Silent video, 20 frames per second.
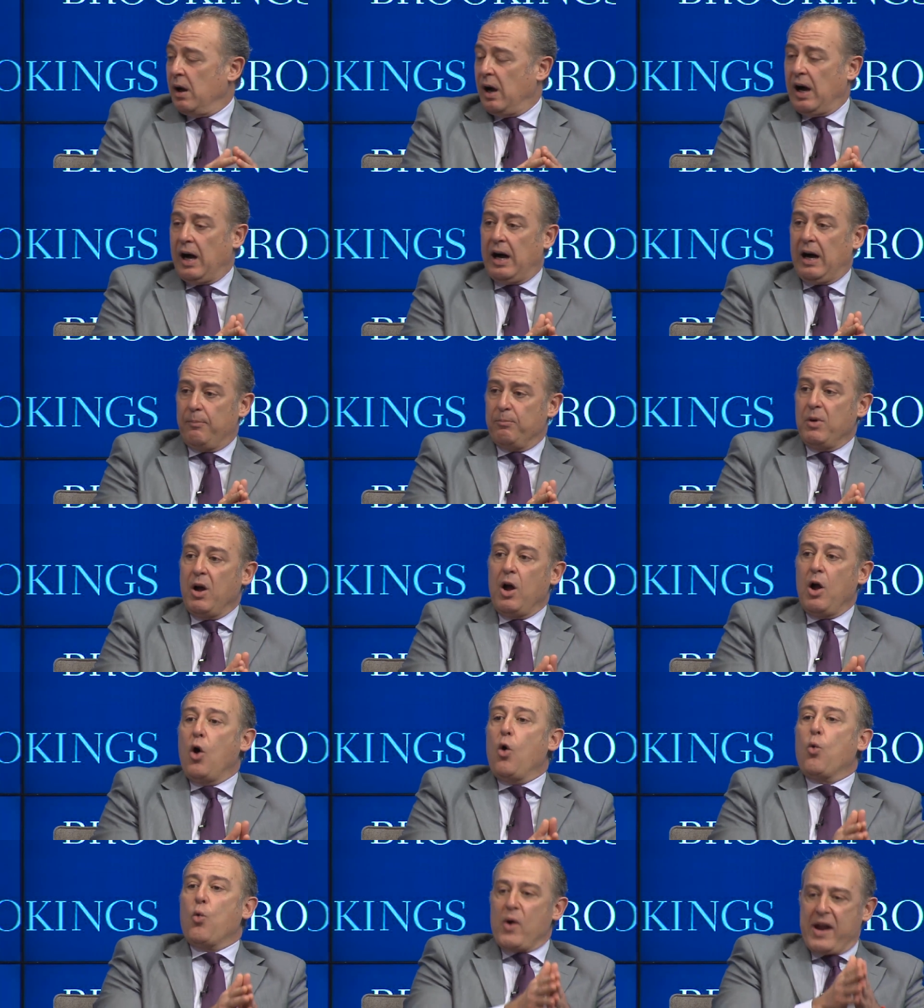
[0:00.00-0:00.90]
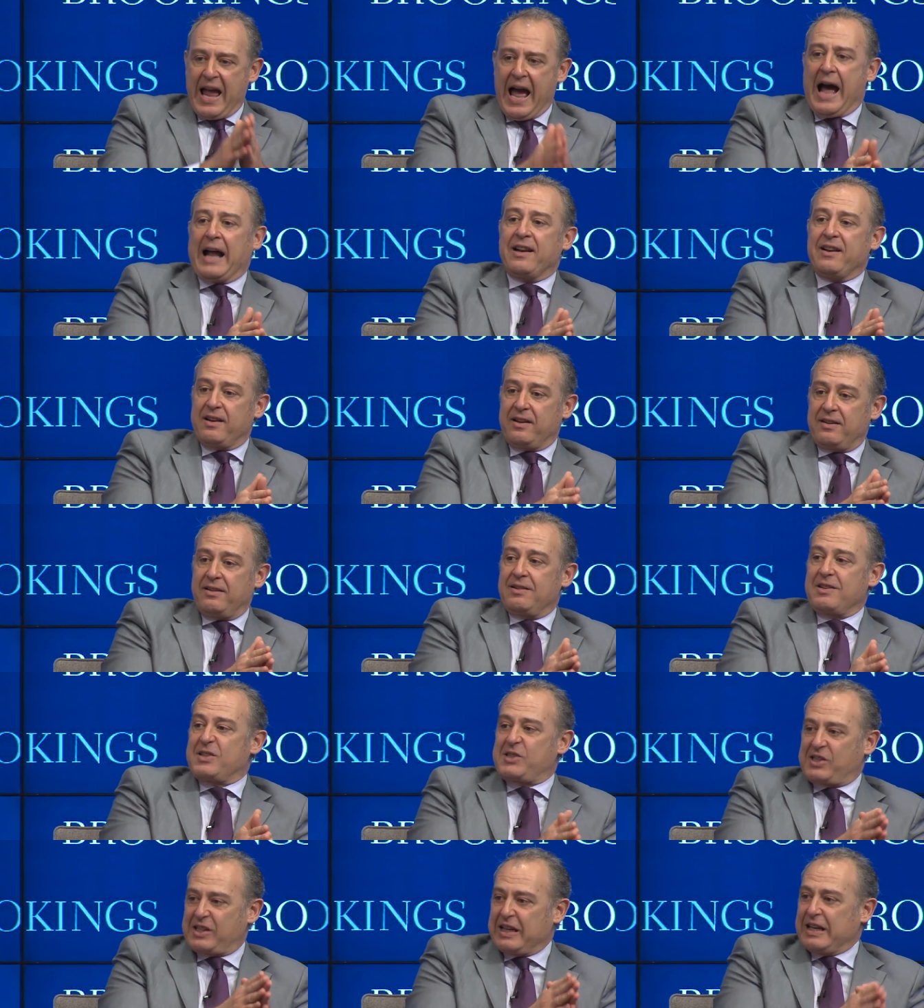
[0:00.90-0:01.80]
Um, we hadn't
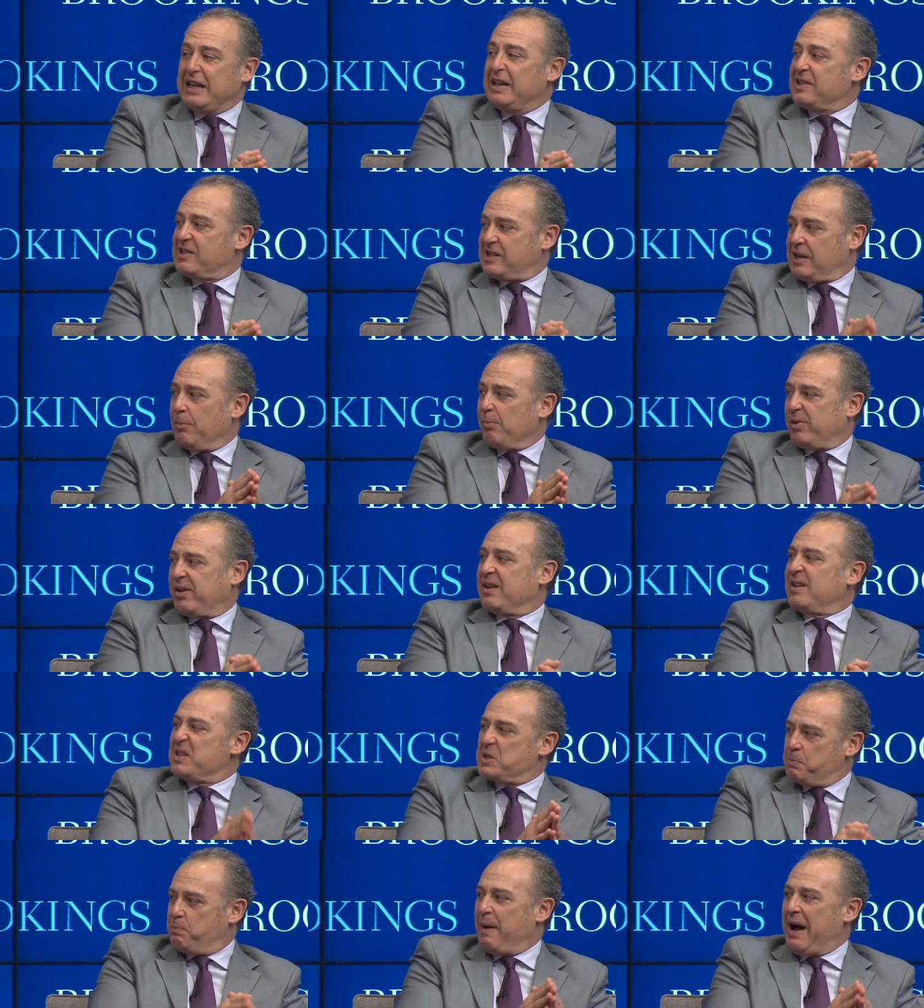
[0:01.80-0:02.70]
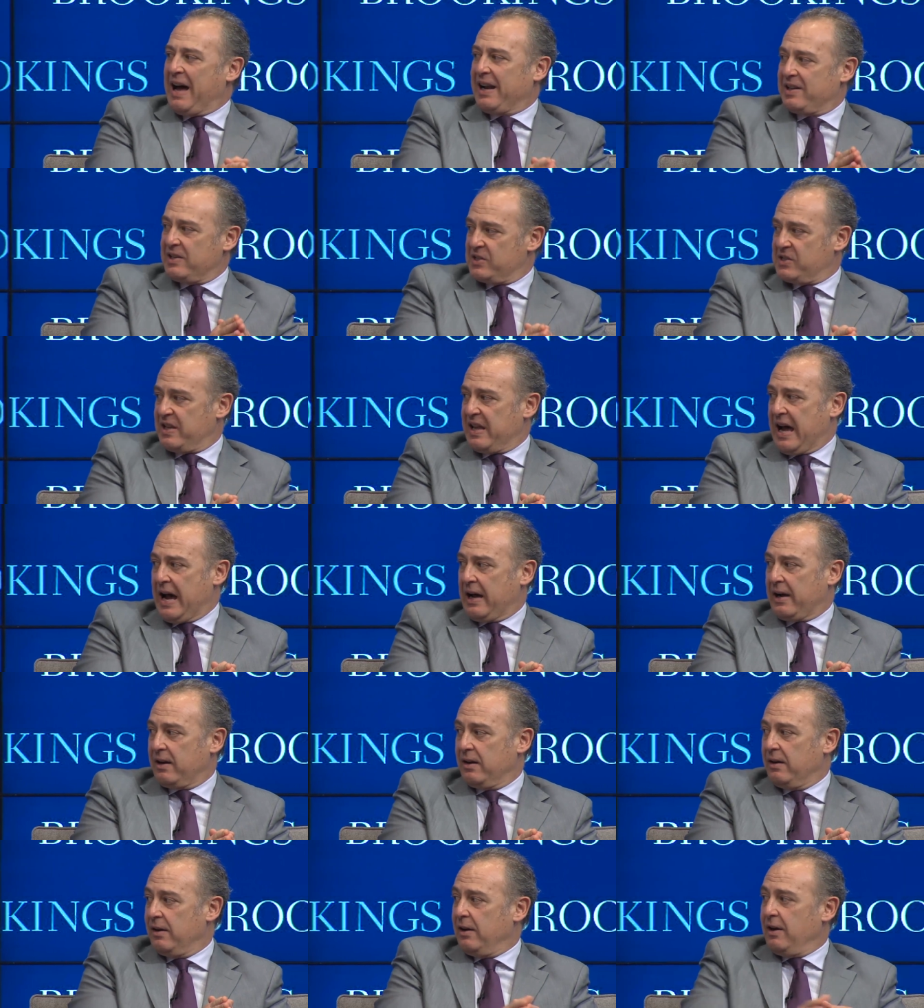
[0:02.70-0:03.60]
seen something as bad as
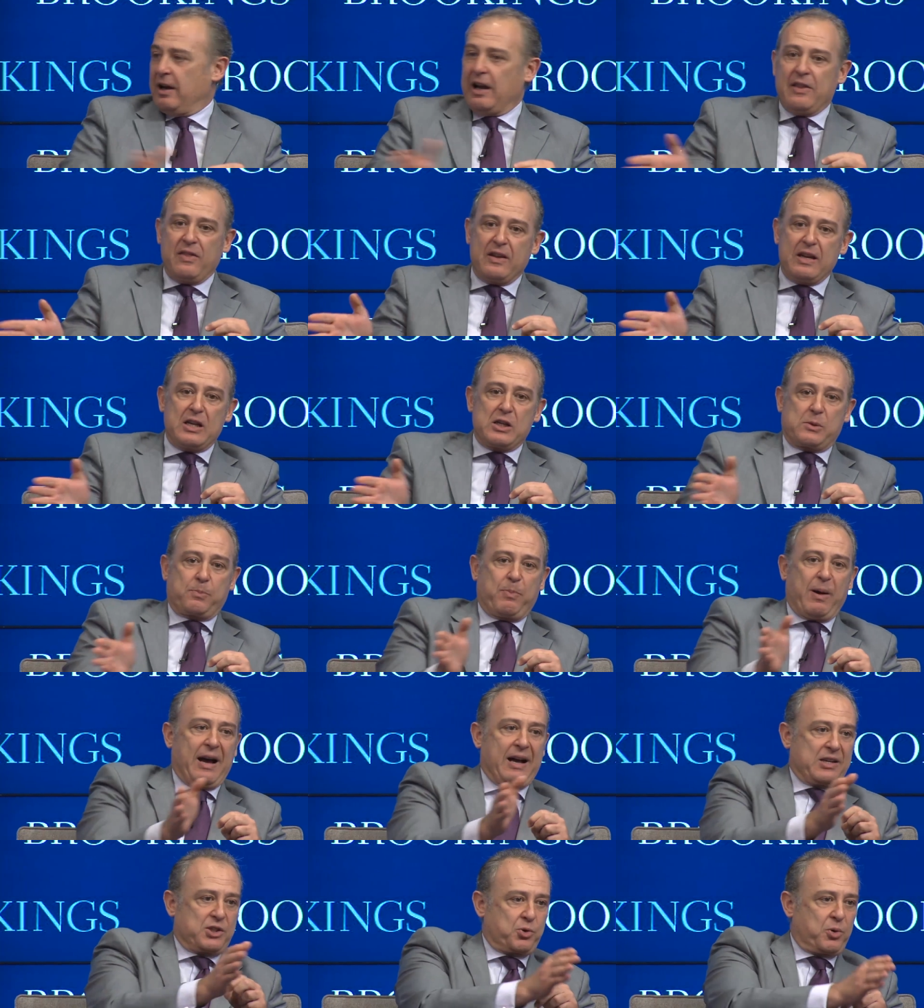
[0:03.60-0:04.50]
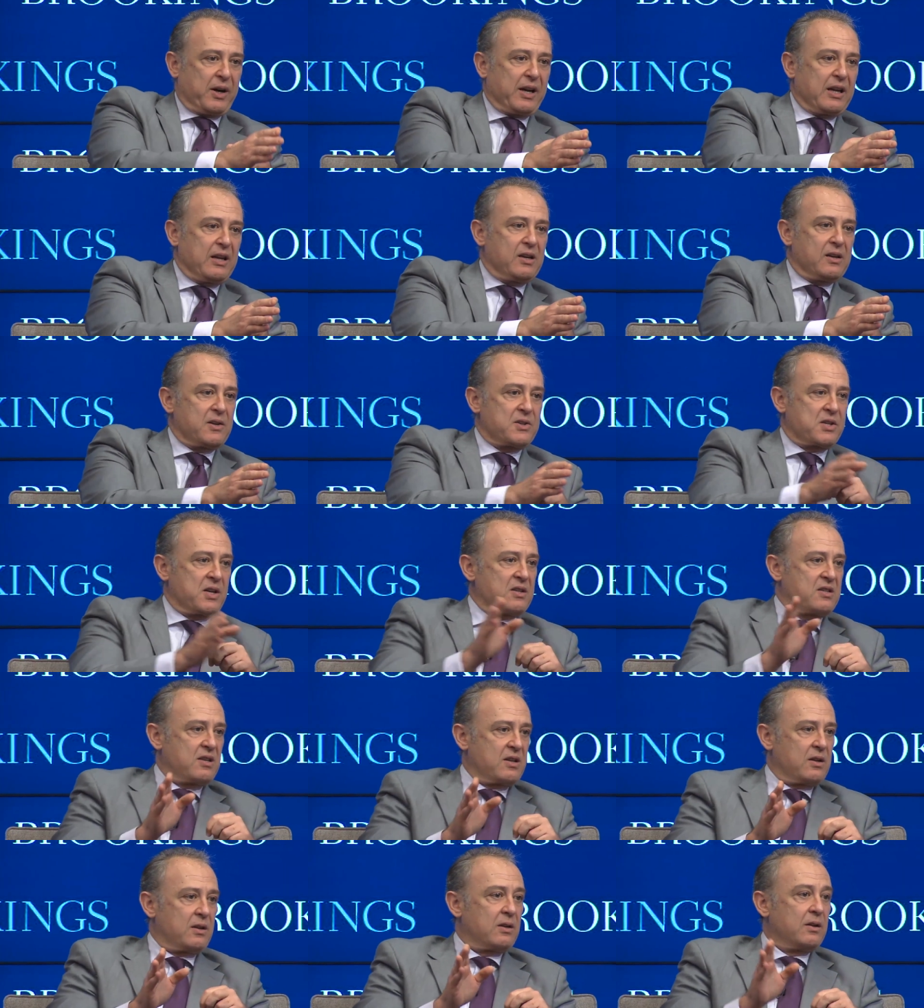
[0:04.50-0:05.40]
that in these past 20 years
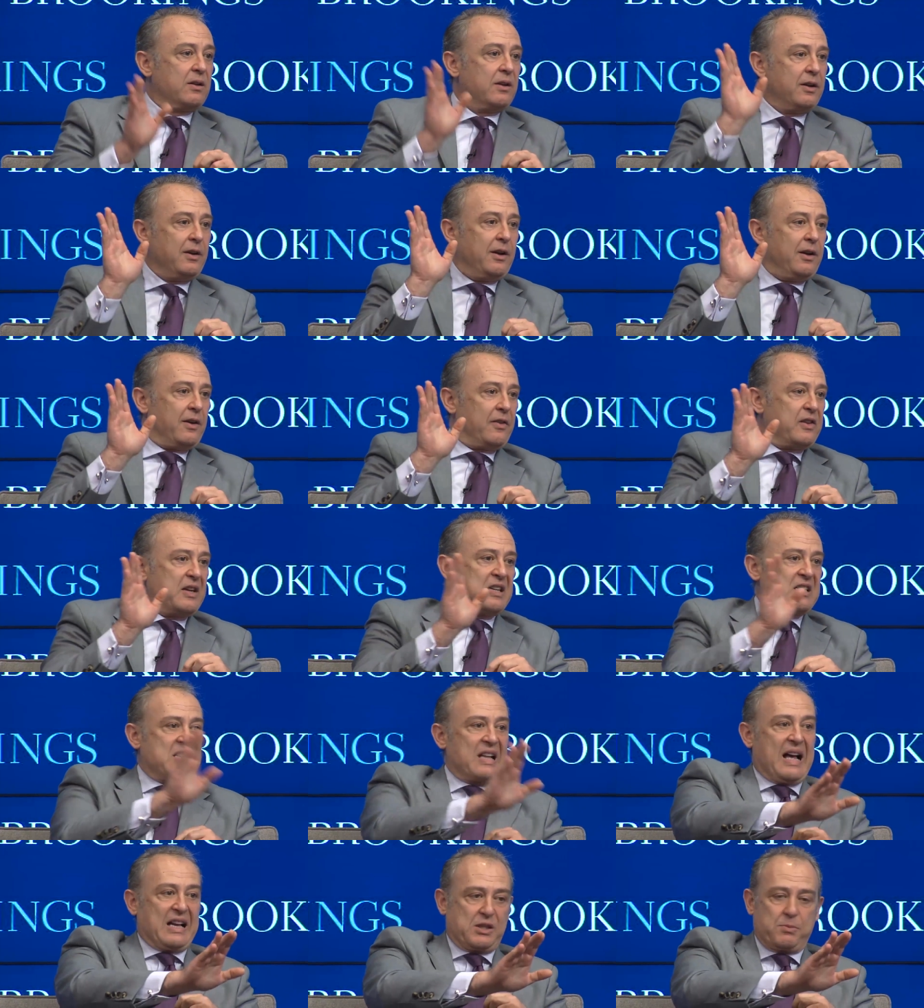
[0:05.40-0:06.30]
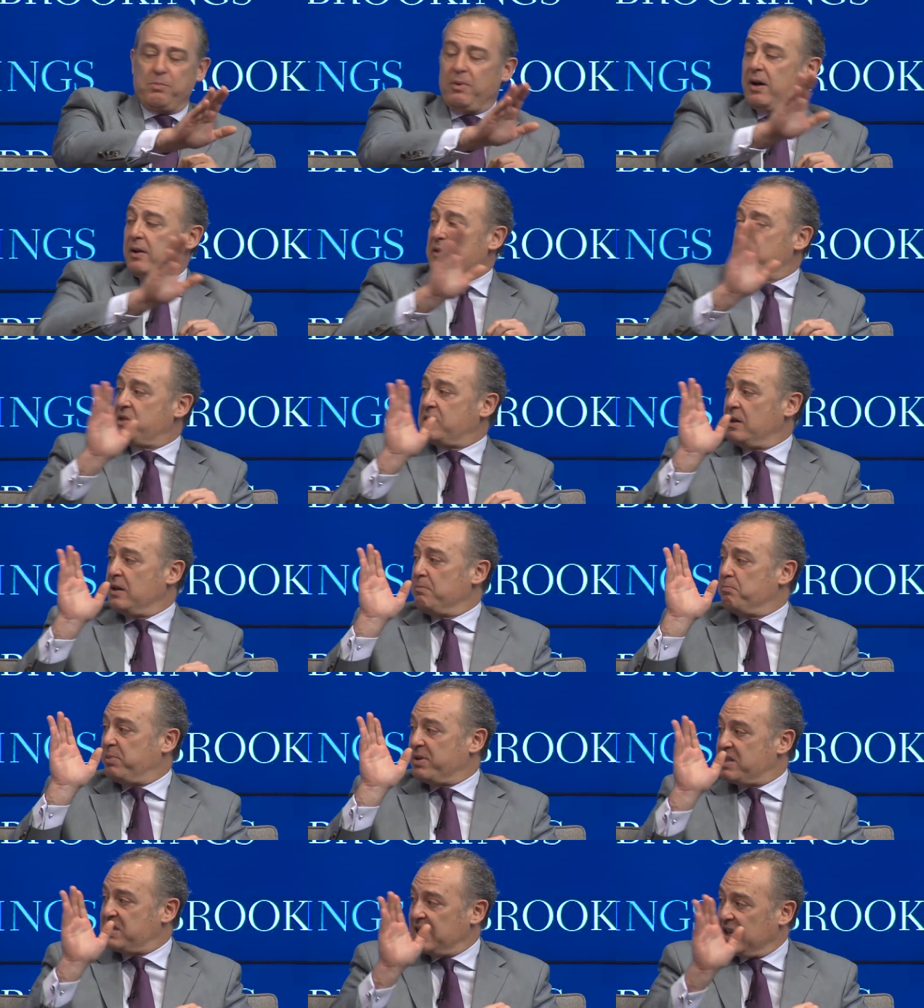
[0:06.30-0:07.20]
until these last months, and in
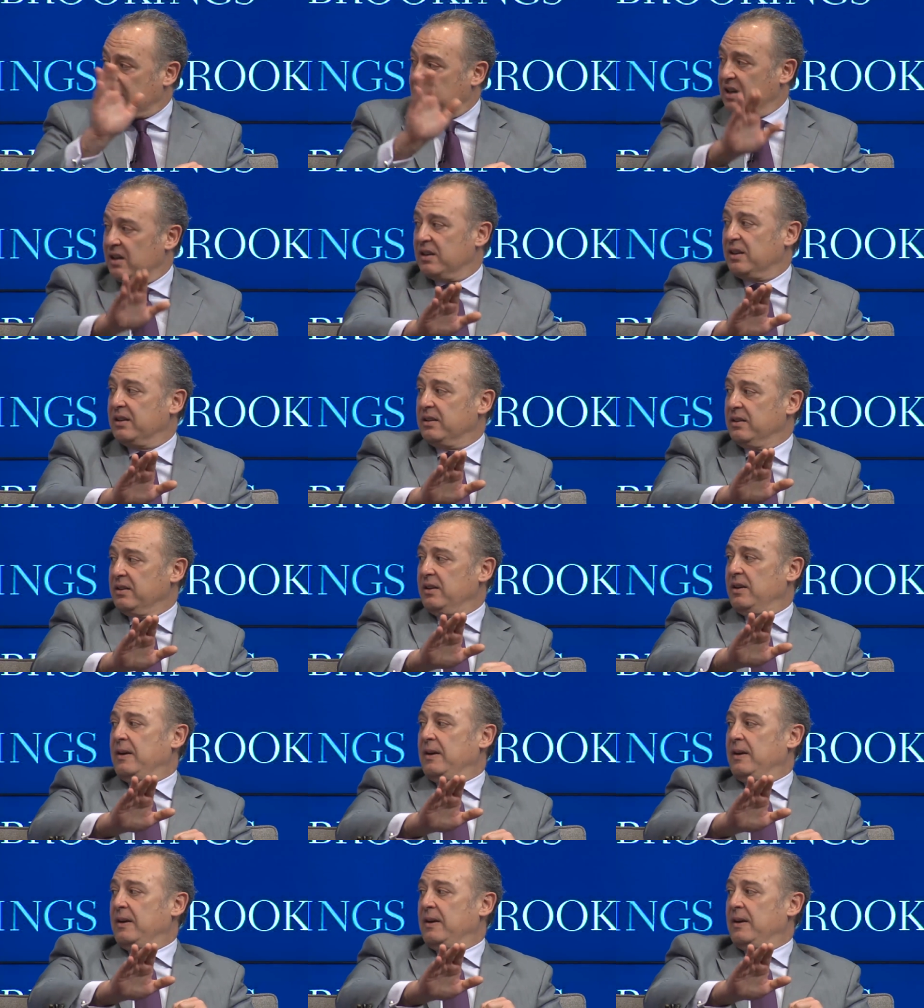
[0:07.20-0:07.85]
particular,